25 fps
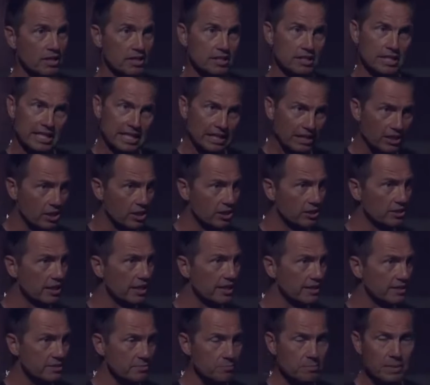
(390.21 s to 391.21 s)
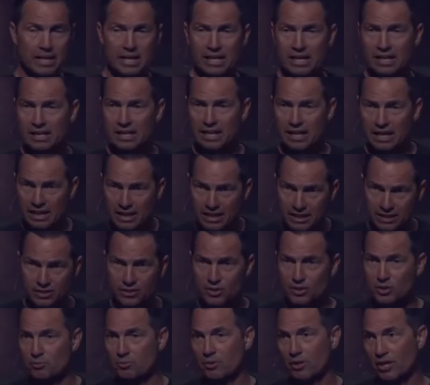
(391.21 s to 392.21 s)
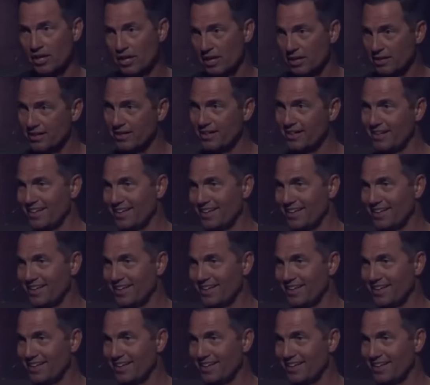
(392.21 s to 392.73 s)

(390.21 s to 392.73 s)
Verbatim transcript: Like, God likes meat, and you brought